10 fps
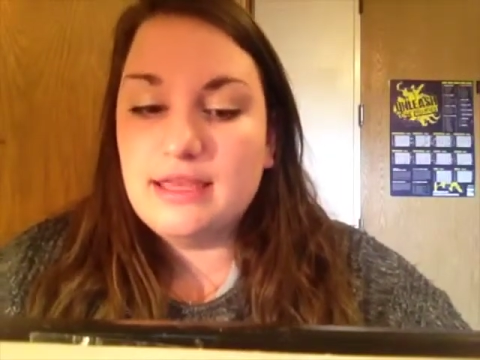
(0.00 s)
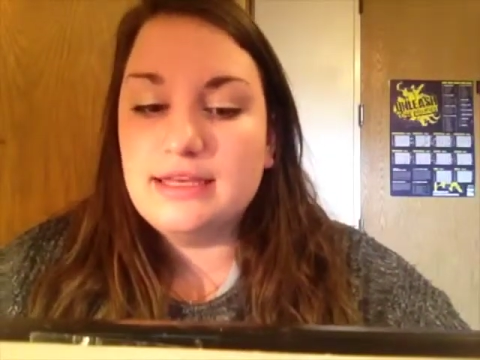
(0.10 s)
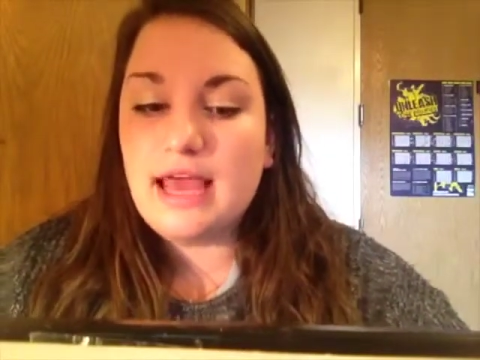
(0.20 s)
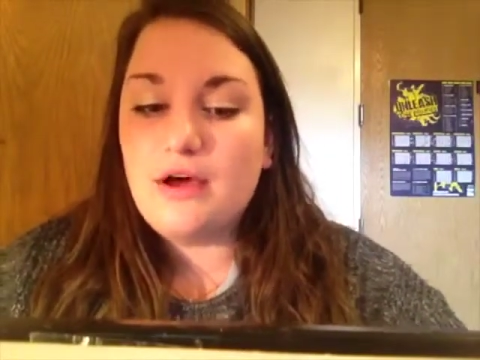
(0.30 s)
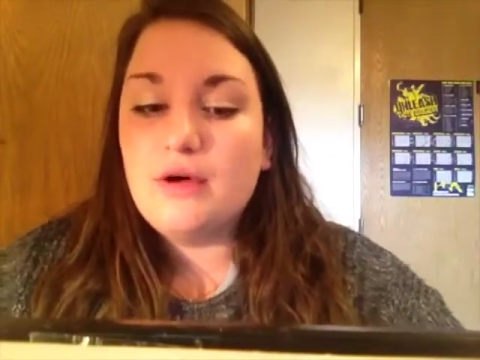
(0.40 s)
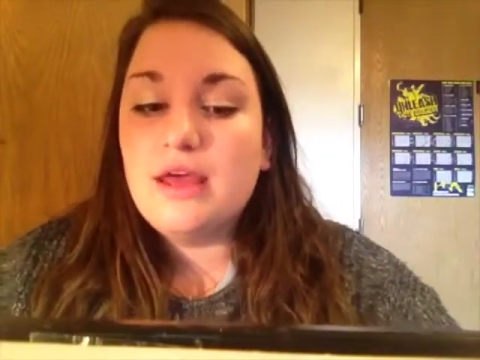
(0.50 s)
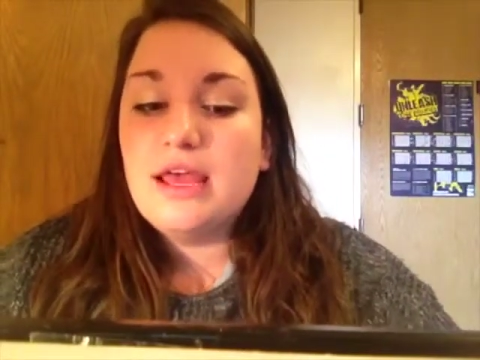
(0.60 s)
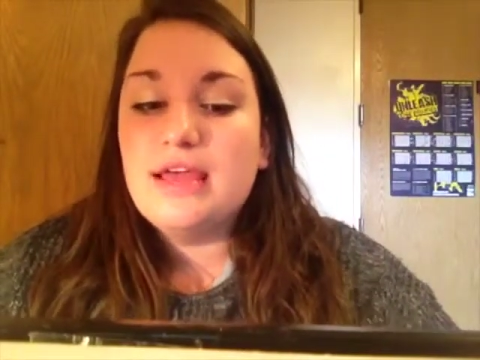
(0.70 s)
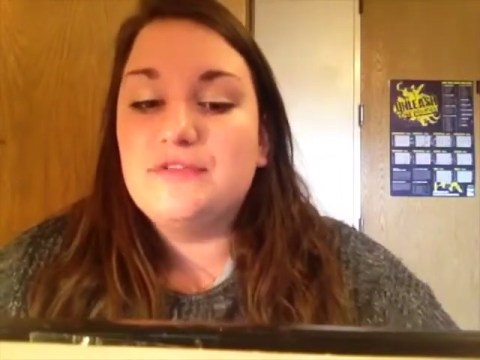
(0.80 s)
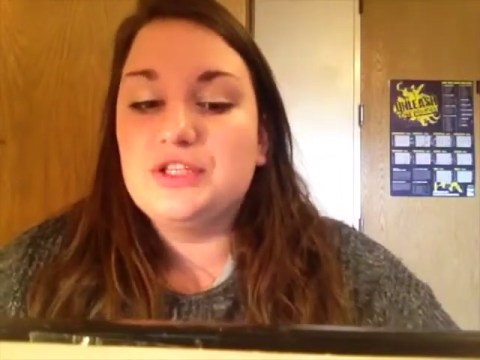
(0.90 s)
Now,
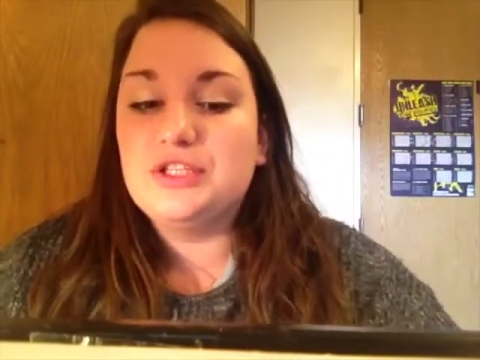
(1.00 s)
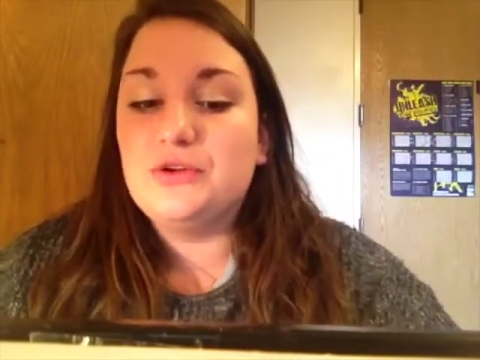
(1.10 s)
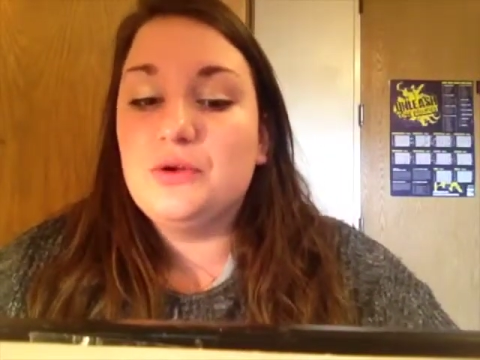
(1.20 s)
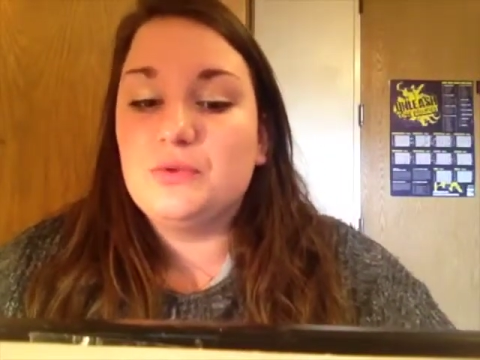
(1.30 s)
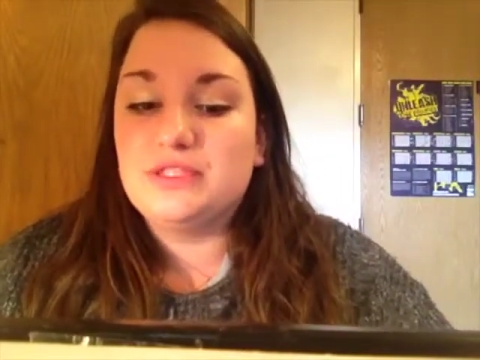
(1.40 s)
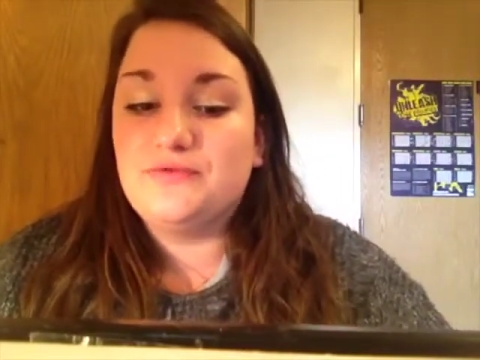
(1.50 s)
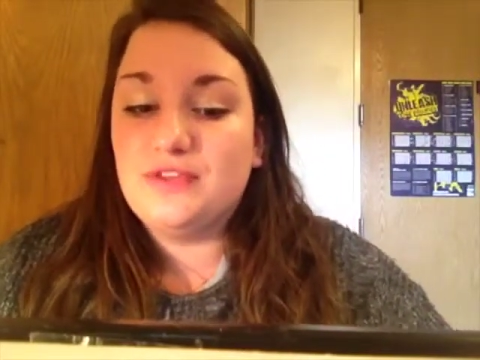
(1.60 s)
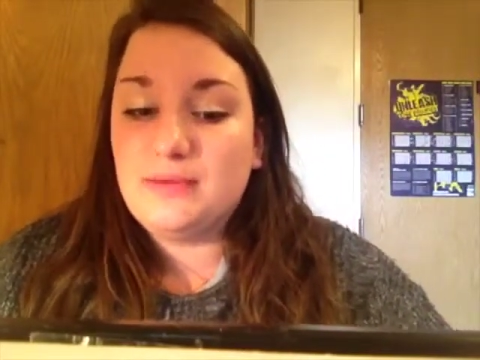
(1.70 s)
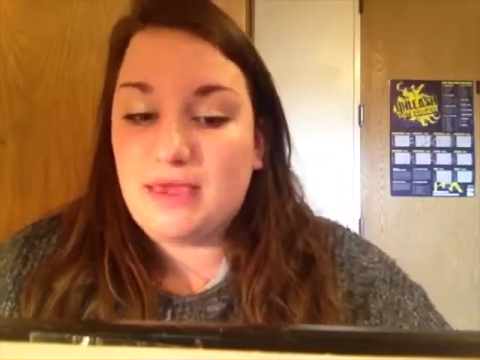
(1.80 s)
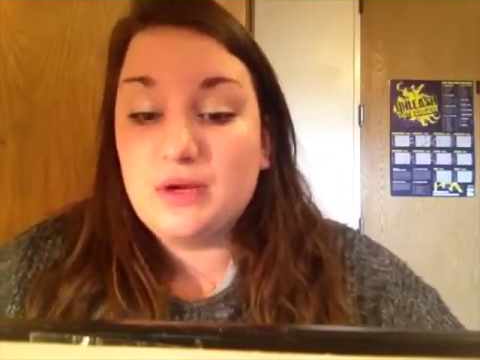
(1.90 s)
if the student was
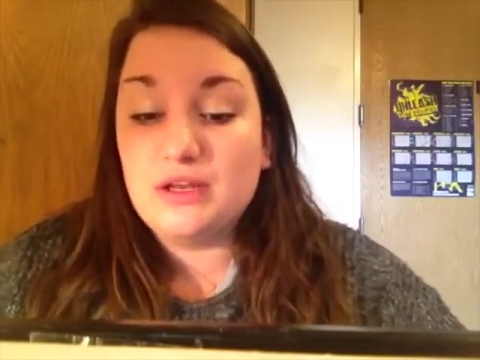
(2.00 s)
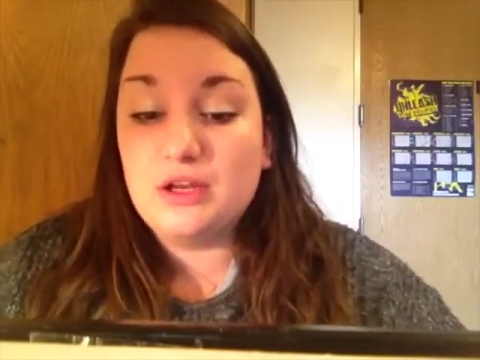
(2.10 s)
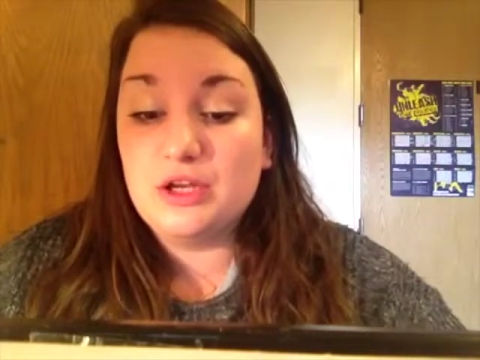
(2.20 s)
female,